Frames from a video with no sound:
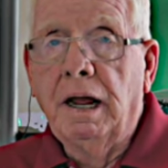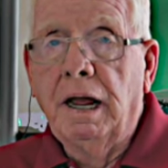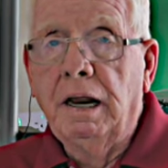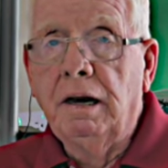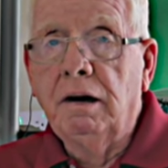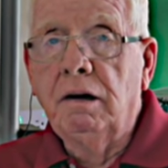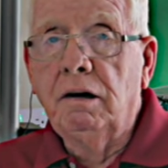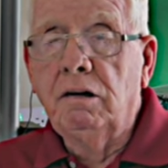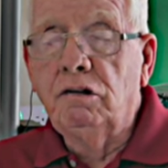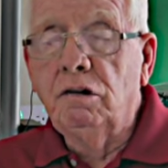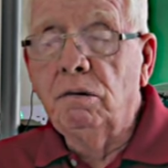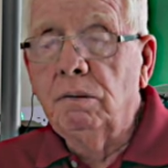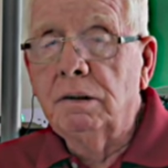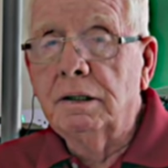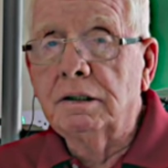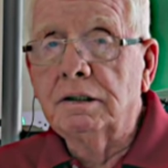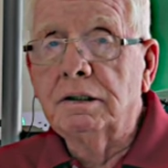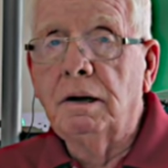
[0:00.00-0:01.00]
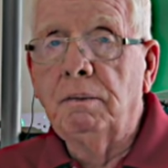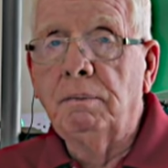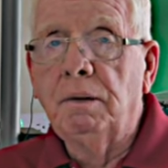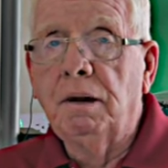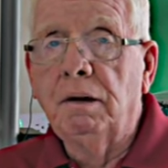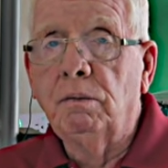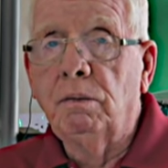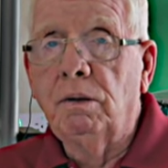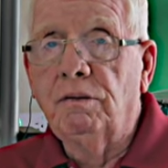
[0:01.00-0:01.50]
And doing the same
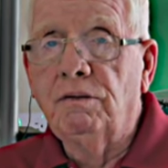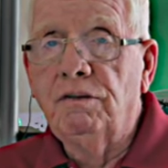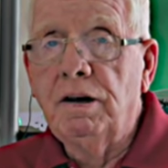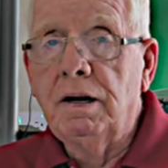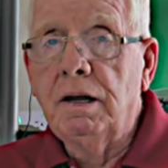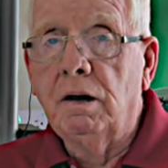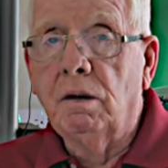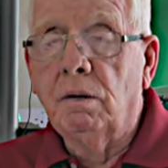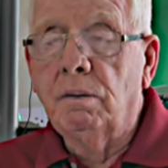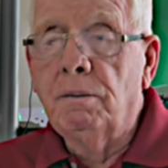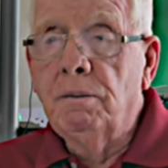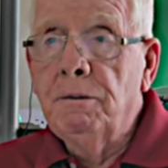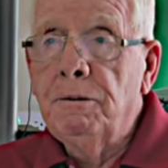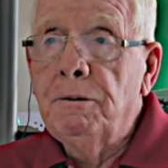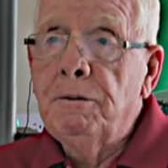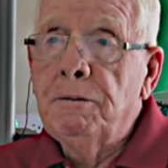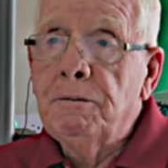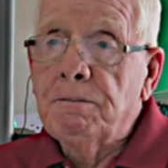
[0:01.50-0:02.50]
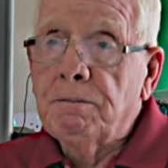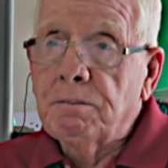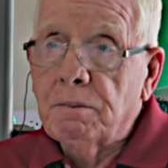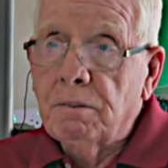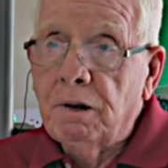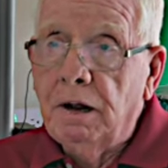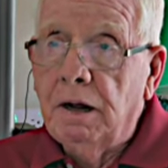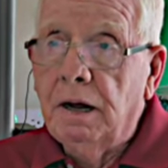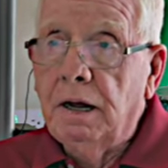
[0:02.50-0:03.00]
thing with video,
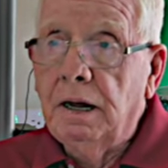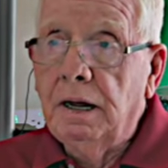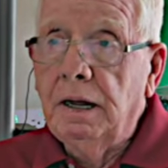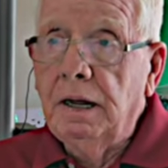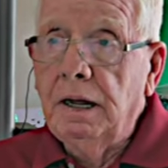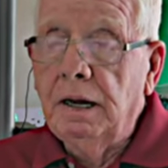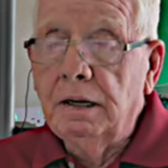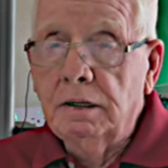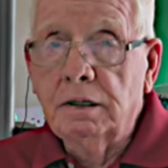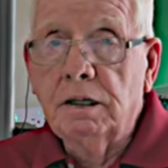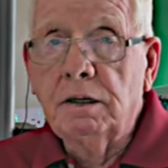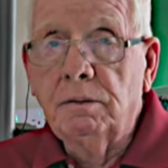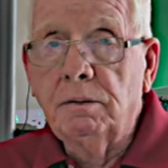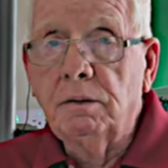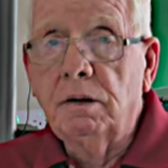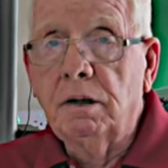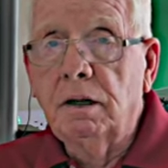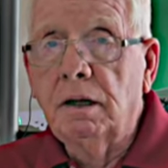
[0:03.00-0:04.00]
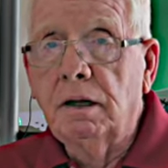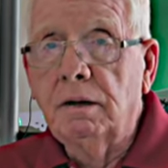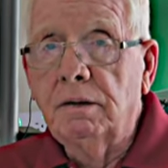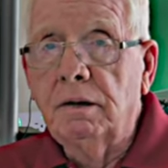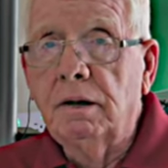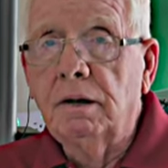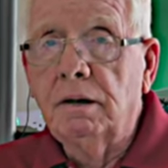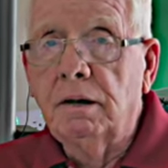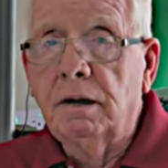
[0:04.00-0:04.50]
and a
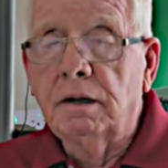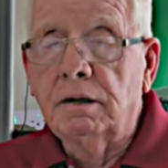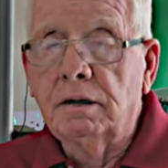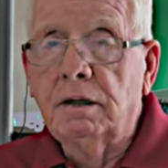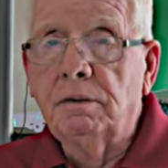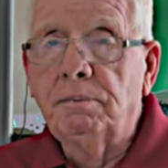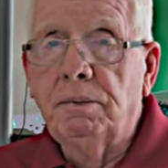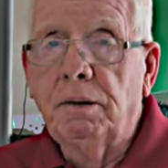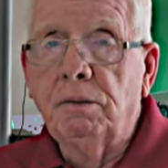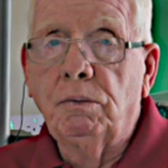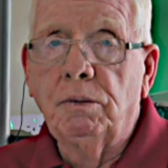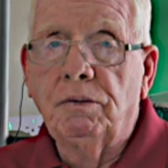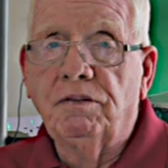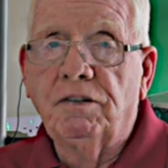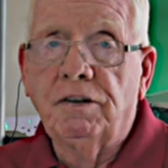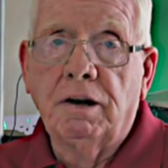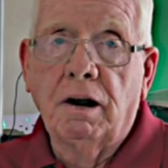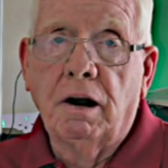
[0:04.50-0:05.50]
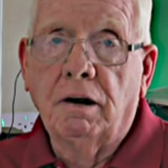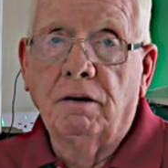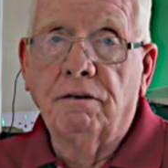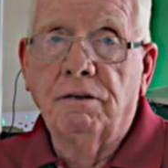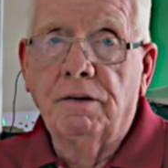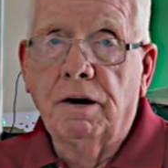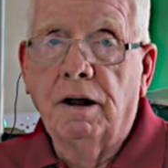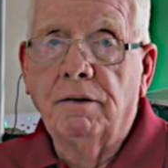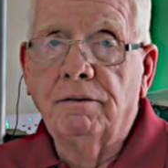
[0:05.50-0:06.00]
little bit with
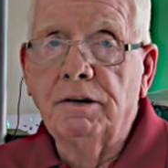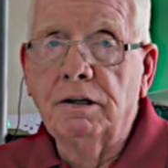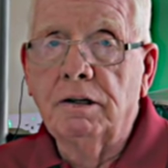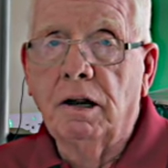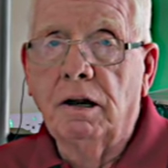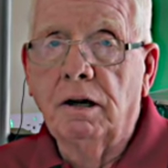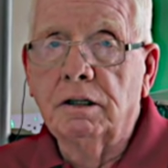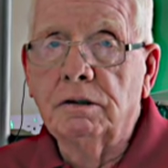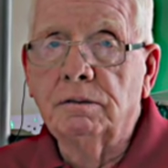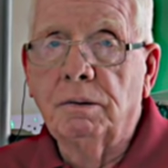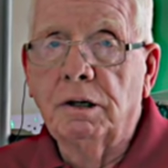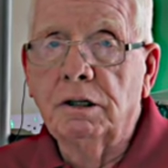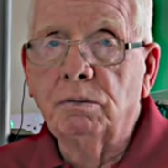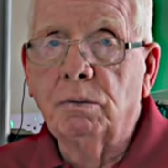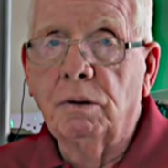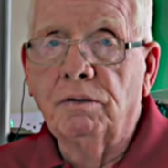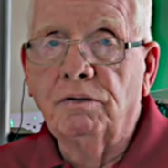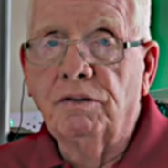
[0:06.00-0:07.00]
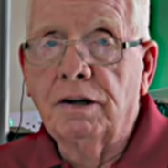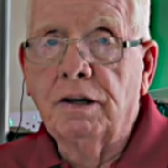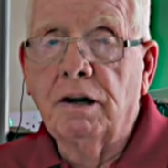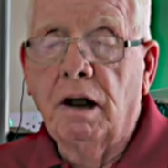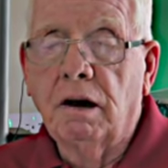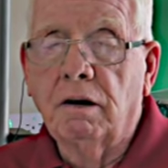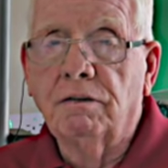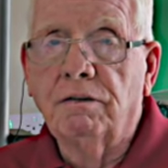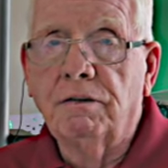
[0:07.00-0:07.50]
photography. I haven't done as much with
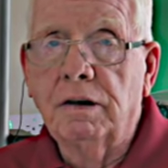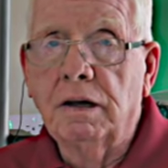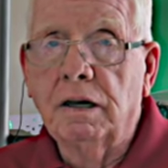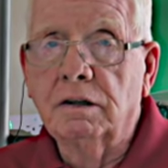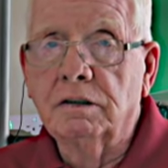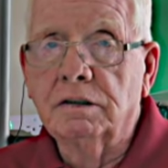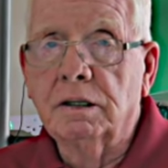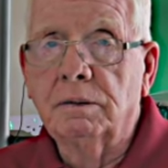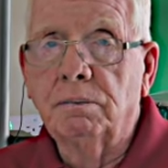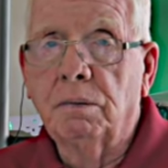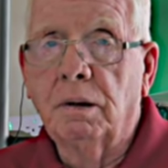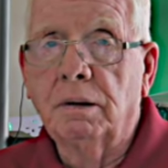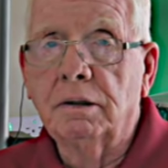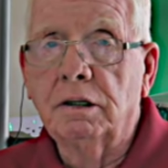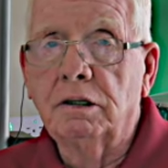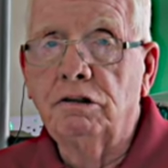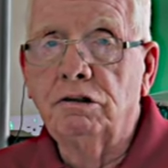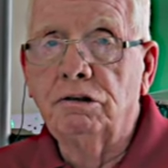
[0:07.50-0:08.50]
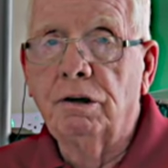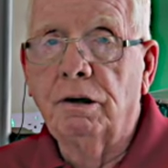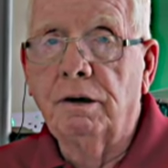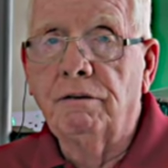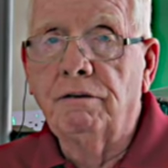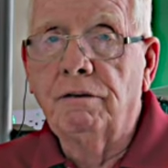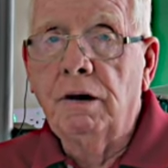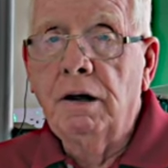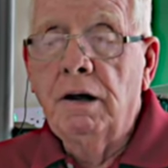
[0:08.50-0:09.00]
photography as I probably should
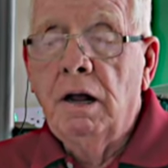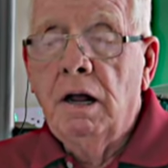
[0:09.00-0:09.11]
have.